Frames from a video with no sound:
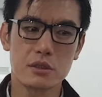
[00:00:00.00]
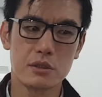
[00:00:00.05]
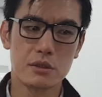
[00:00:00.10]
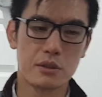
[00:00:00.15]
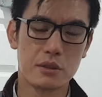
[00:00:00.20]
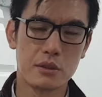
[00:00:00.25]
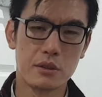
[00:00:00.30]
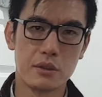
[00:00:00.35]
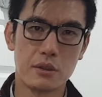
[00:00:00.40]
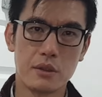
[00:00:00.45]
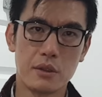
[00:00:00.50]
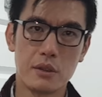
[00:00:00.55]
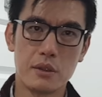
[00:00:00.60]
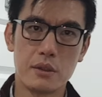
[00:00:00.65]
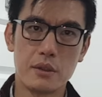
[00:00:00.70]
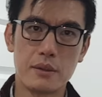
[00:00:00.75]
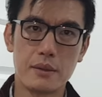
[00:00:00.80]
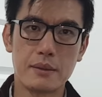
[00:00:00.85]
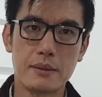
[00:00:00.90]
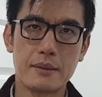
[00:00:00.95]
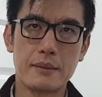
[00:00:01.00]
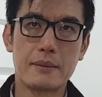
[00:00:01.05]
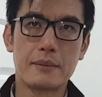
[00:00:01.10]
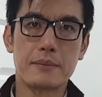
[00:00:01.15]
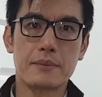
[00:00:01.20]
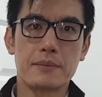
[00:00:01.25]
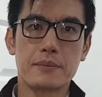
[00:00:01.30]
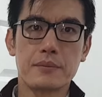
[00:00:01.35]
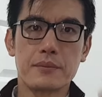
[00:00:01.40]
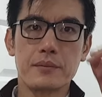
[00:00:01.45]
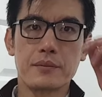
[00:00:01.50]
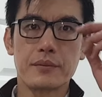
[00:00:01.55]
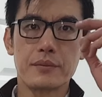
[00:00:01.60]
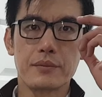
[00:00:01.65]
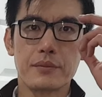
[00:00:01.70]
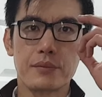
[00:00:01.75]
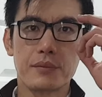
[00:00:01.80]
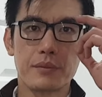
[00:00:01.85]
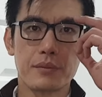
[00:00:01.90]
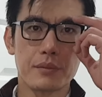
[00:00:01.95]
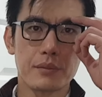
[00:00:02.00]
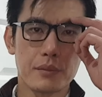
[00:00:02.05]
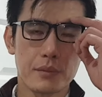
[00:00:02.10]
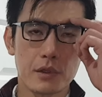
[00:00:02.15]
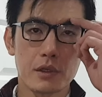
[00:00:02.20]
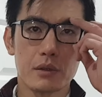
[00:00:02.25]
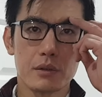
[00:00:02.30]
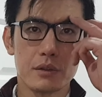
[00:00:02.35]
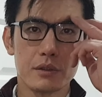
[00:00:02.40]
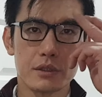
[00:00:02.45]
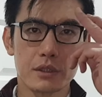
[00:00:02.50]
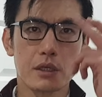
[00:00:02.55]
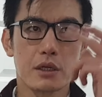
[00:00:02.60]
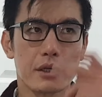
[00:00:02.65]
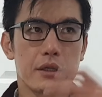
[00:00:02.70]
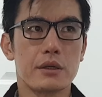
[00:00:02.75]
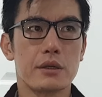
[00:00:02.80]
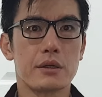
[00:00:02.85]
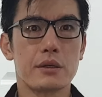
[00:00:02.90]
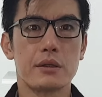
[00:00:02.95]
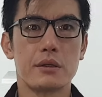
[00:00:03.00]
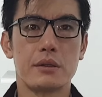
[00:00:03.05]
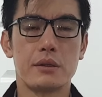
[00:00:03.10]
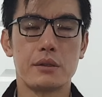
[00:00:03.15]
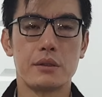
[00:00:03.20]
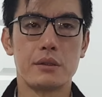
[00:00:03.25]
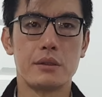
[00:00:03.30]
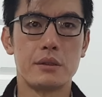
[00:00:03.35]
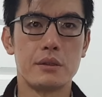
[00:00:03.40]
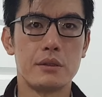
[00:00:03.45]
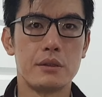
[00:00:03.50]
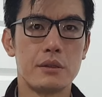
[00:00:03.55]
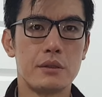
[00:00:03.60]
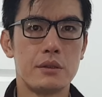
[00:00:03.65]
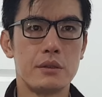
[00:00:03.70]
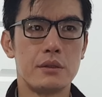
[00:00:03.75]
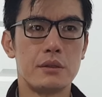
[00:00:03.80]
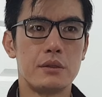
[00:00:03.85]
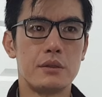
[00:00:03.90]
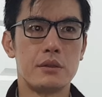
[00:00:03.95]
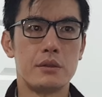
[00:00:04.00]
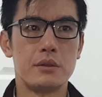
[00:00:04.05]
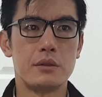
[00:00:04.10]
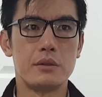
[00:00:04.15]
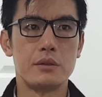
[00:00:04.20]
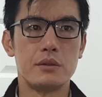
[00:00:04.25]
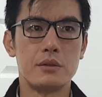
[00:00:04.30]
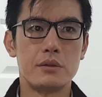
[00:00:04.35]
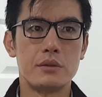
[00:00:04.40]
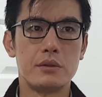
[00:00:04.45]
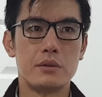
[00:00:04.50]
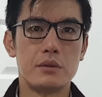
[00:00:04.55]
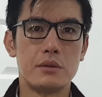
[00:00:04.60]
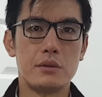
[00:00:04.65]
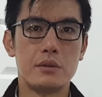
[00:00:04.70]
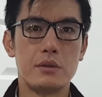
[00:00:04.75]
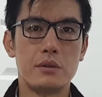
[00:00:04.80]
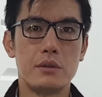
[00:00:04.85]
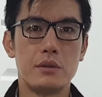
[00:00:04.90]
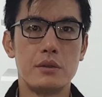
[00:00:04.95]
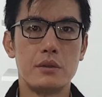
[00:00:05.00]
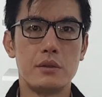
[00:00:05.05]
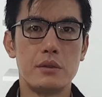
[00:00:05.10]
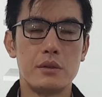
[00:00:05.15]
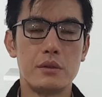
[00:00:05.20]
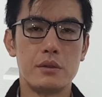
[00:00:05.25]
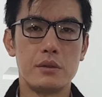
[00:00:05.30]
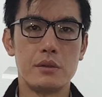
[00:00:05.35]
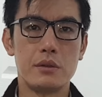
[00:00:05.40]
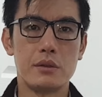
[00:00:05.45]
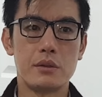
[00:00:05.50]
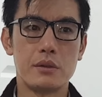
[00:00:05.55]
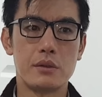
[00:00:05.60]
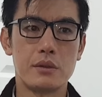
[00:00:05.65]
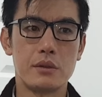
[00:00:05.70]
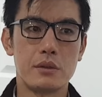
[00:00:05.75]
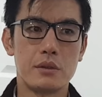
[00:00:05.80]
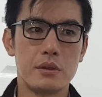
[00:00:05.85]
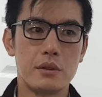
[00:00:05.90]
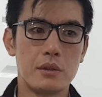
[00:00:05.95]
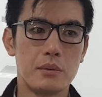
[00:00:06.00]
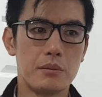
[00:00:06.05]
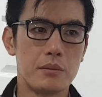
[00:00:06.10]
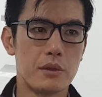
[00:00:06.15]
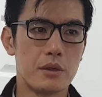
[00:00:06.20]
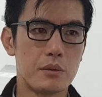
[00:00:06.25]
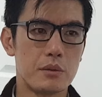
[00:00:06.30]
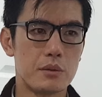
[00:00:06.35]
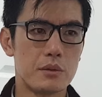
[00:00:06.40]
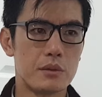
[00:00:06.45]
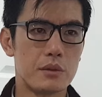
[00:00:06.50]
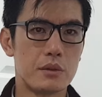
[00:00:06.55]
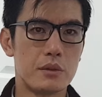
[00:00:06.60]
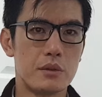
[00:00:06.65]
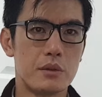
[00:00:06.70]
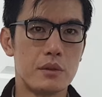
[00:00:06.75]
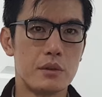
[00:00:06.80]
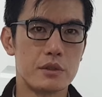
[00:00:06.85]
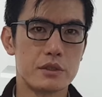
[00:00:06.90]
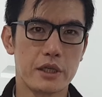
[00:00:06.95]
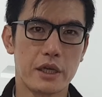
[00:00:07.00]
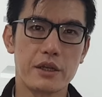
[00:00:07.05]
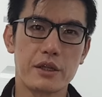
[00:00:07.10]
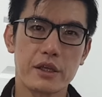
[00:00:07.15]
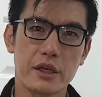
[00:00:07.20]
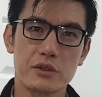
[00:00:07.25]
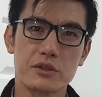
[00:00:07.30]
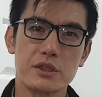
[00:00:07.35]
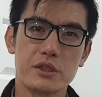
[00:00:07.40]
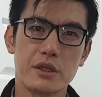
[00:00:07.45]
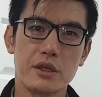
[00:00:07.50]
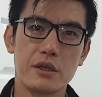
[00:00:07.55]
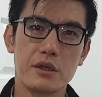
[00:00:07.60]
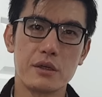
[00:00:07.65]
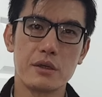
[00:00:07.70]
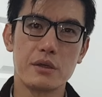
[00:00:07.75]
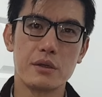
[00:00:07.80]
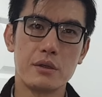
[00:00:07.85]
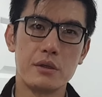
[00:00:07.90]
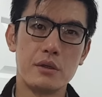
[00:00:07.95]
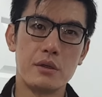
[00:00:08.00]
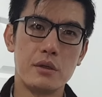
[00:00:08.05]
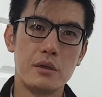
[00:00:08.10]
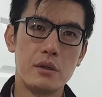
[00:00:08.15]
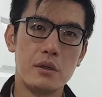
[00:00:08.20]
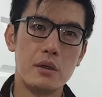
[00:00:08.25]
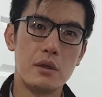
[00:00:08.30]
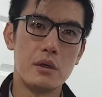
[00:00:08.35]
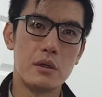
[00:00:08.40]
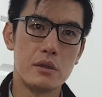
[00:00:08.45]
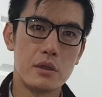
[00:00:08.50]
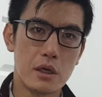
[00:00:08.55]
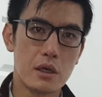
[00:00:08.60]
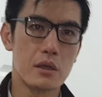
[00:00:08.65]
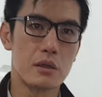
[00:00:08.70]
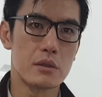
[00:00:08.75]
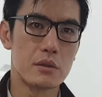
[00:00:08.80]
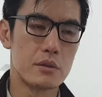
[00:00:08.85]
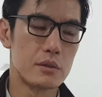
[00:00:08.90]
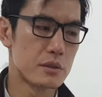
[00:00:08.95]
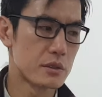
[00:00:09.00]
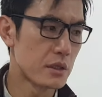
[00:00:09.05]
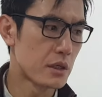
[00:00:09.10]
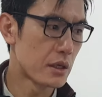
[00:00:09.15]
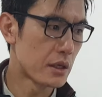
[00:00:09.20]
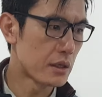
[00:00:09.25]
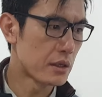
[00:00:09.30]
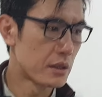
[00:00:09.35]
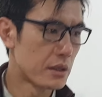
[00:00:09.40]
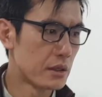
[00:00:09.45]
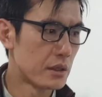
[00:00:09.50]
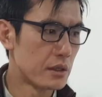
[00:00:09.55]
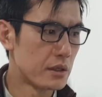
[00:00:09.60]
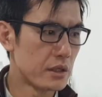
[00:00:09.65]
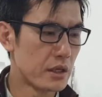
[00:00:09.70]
It was mainly just cleaning up of paint, a little bit on our wall outside. We've got a couple of bigger jobs in terms of in here. No.